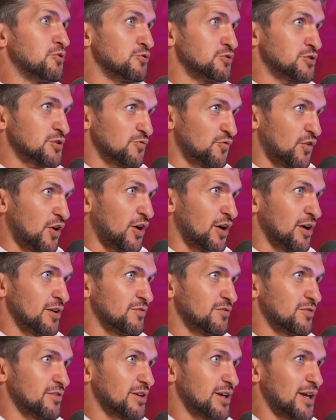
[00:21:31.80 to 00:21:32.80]
who
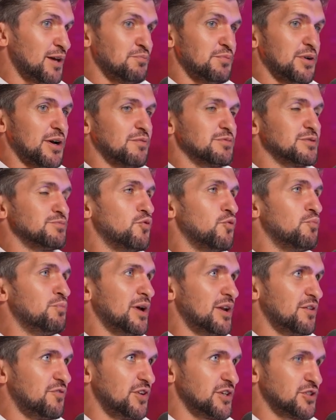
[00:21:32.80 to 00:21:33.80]
survive, it becomes more
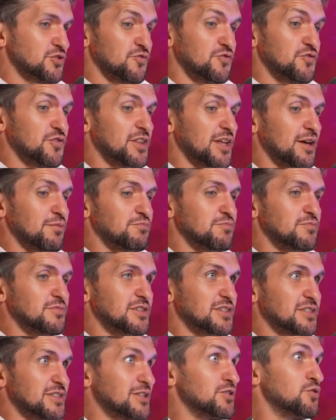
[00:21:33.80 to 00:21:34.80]
beneficial for them
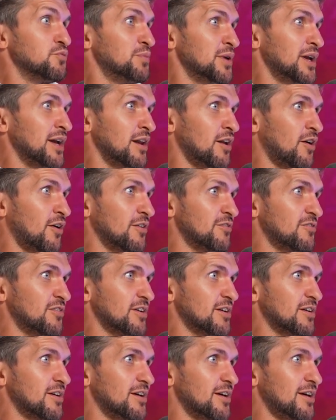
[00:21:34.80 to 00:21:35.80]
to still be alive
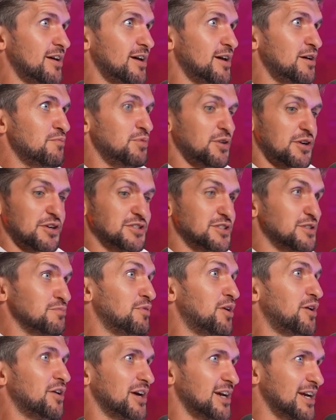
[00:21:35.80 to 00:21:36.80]
because the
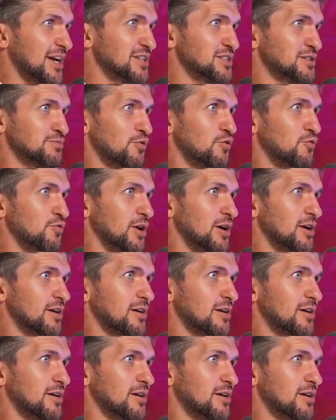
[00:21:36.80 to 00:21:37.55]
market gets smaller.